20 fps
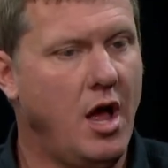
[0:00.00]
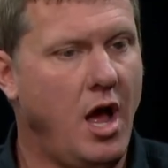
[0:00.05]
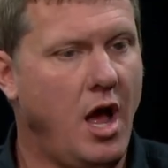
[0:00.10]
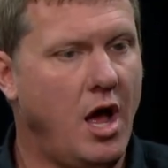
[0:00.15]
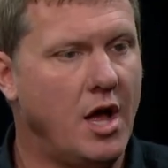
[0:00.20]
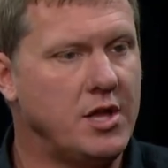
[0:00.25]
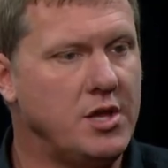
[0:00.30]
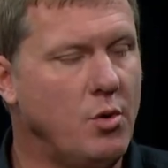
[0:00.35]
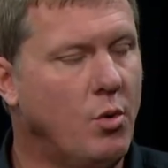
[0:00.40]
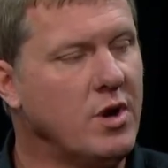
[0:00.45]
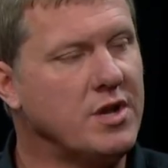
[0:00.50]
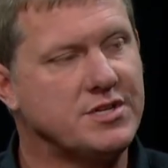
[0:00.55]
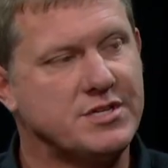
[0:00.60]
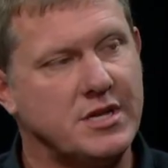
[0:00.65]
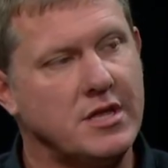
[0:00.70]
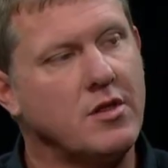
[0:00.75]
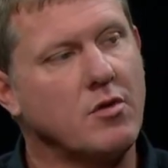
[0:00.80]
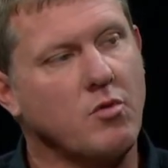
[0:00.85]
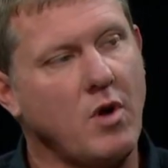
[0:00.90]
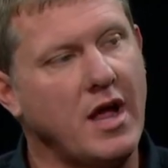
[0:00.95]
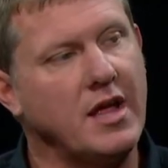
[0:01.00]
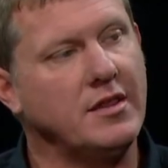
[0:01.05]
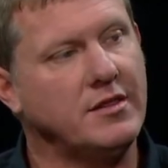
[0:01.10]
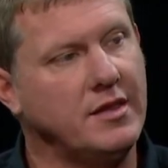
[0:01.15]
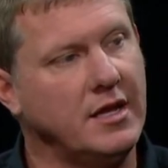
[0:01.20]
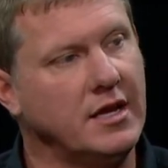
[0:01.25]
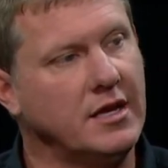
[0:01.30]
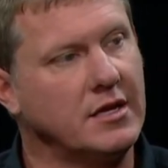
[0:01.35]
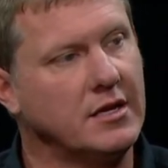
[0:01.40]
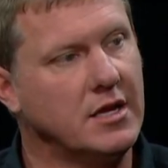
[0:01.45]
uh, you want to say the right
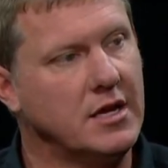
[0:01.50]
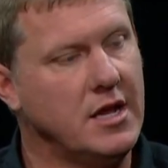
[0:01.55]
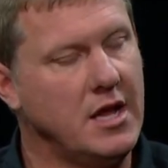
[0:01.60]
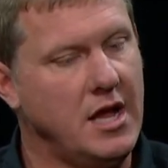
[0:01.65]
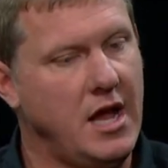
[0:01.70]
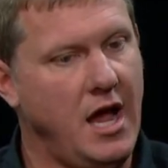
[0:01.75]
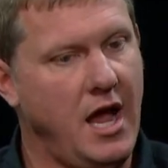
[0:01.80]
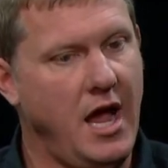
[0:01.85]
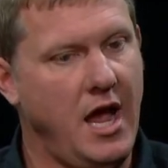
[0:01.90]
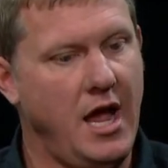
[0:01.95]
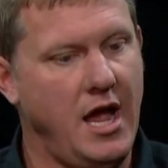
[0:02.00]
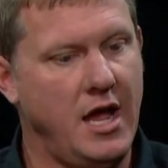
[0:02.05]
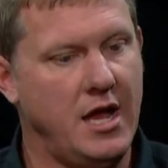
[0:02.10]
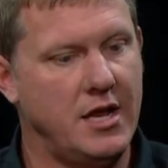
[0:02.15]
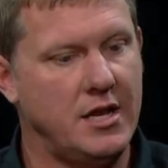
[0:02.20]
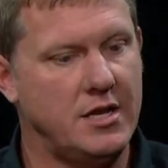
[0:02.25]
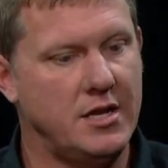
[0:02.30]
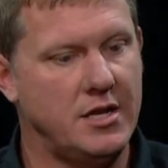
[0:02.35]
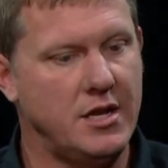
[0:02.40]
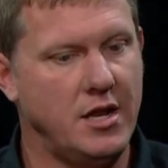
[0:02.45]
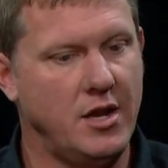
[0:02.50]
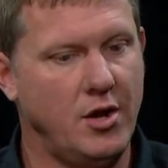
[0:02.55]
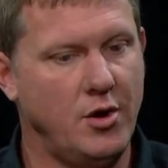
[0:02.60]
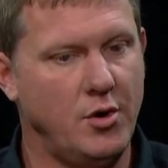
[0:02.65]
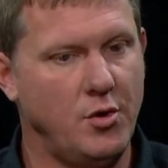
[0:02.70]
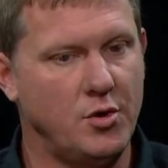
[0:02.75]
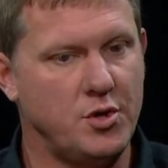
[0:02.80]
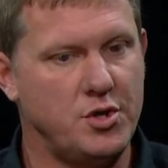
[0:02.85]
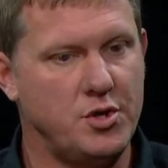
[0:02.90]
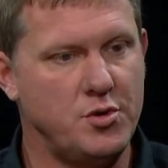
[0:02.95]
thing and you
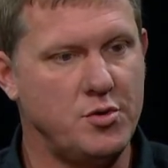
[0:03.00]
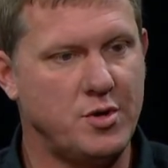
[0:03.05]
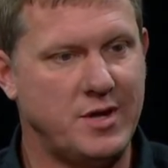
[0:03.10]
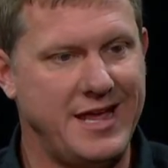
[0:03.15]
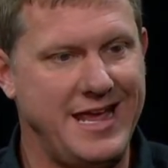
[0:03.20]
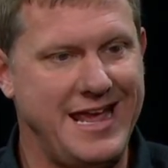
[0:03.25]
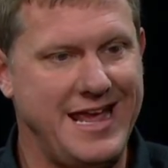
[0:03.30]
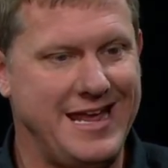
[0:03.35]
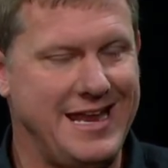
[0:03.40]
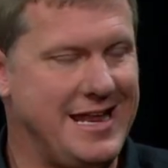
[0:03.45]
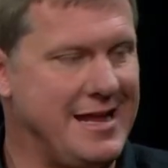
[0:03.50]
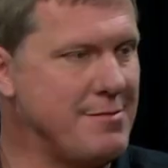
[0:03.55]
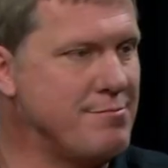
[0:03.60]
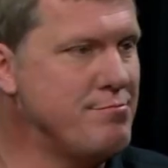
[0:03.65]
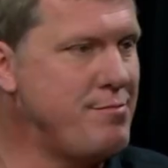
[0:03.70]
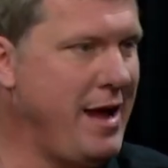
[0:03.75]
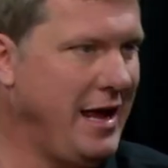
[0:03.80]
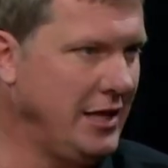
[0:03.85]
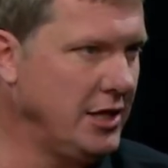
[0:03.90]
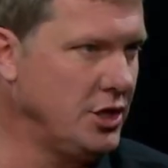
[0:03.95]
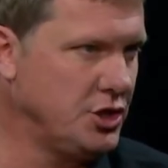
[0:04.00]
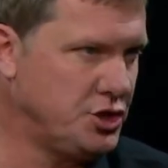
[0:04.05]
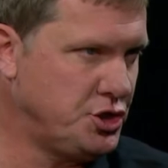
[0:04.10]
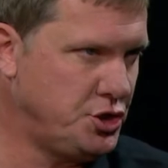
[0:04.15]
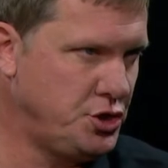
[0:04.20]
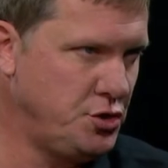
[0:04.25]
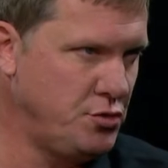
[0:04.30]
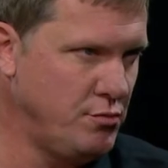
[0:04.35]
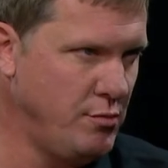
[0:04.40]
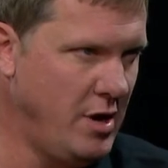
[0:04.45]
know you can't embellish
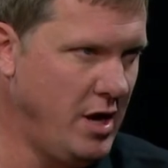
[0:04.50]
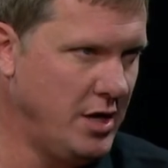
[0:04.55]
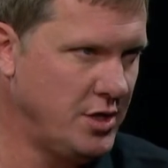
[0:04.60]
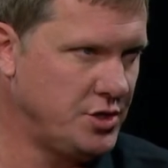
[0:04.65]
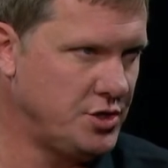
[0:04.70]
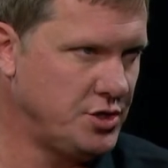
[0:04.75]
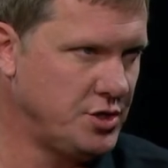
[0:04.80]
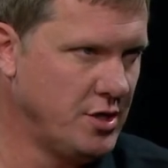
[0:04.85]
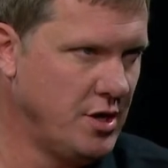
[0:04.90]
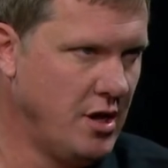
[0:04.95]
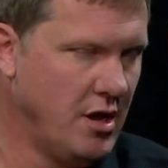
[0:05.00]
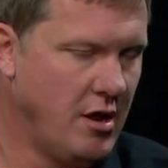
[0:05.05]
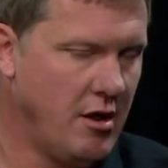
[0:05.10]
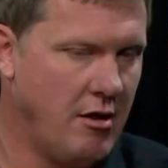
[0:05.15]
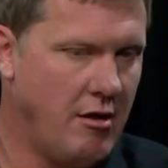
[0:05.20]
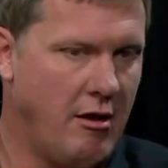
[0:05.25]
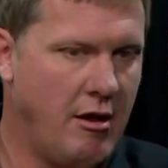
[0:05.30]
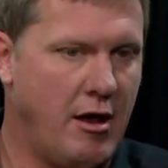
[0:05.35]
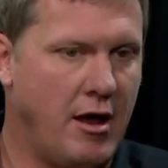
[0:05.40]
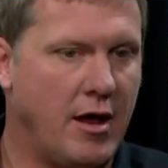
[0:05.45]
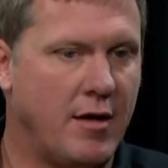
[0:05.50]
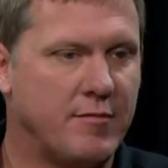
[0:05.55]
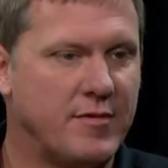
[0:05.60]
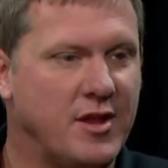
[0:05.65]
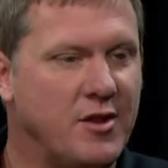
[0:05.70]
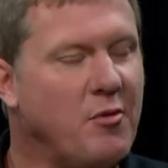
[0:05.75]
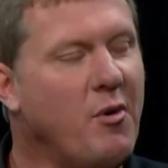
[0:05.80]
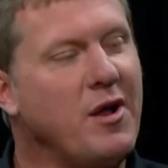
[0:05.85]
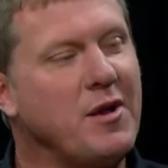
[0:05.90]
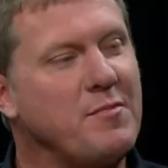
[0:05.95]
too much. Right. Um,
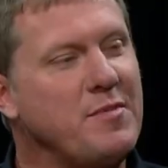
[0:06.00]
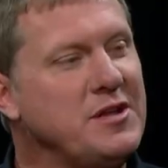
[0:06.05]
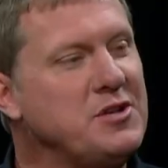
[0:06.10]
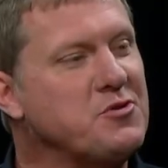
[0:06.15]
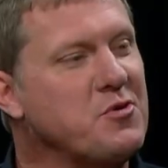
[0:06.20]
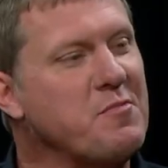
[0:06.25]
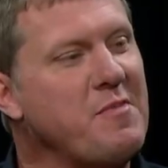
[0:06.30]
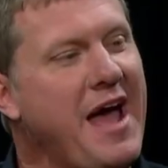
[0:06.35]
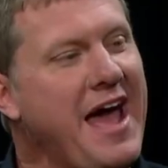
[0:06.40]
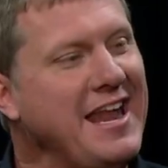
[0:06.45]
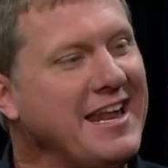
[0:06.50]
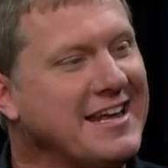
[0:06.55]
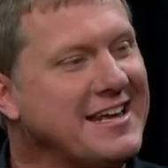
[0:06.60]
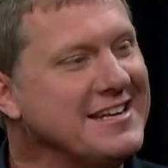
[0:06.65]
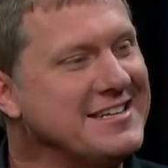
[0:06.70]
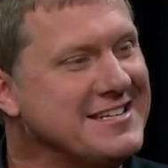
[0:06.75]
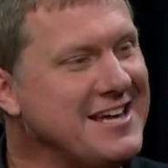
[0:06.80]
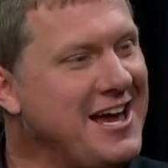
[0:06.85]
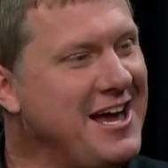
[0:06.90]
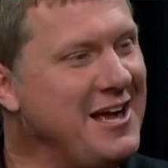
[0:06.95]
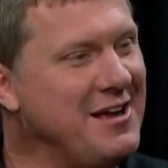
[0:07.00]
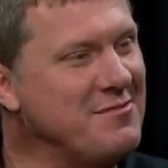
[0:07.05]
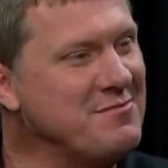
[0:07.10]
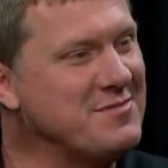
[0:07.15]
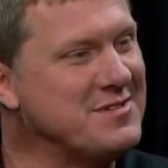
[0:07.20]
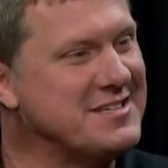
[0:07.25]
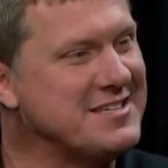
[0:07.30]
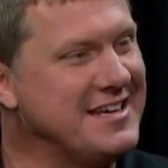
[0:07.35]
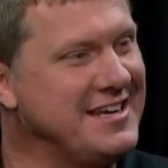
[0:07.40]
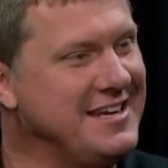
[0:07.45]
you don't want to be dramatic at
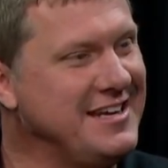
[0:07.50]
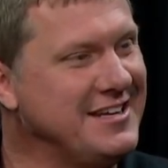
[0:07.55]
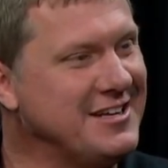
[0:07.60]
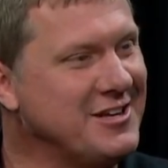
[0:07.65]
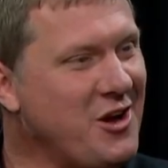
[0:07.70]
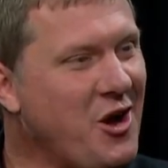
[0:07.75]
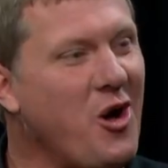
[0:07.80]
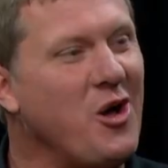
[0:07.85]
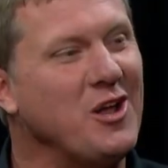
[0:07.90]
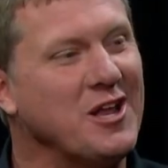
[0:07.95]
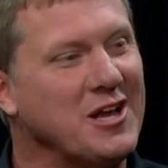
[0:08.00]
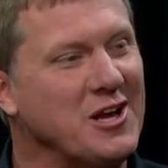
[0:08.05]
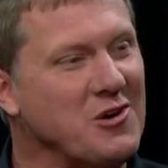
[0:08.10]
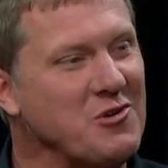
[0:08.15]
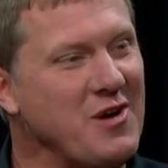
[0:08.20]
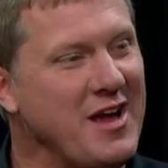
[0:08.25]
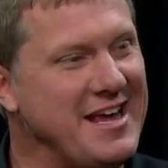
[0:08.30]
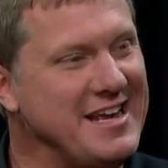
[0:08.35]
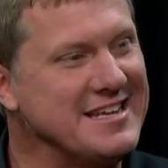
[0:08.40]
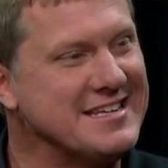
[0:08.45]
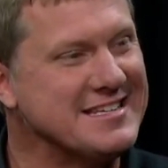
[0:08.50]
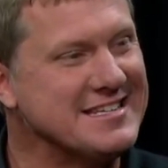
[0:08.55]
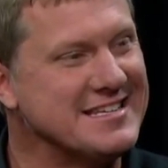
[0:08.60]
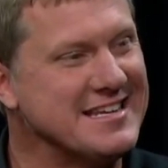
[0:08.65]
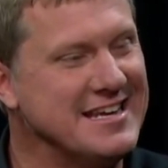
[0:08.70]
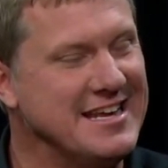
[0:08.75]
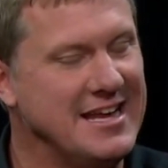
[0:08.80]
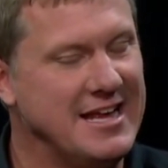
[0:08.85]
times in right. calling a race